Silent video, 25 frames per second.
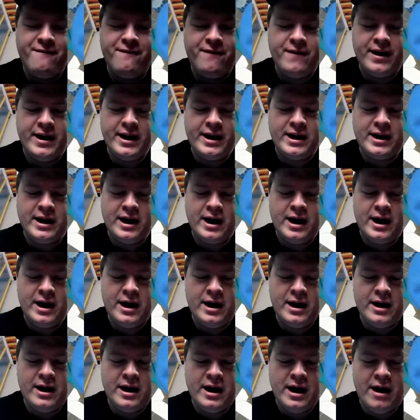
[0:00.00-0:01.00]
like,
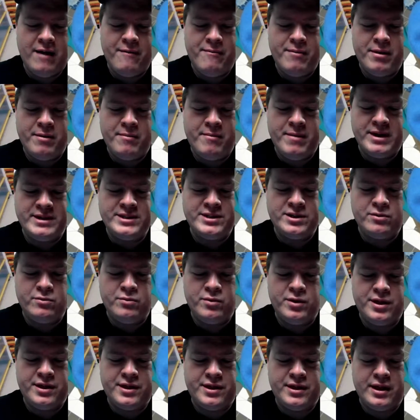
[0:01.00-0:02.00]
I've been messing
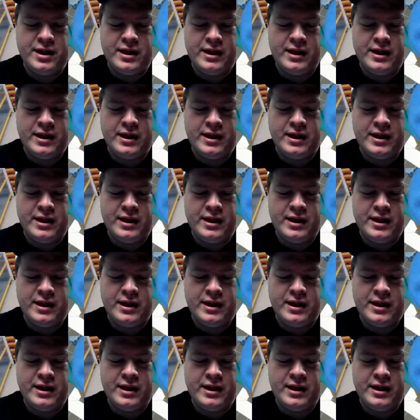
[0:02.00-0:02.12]
with,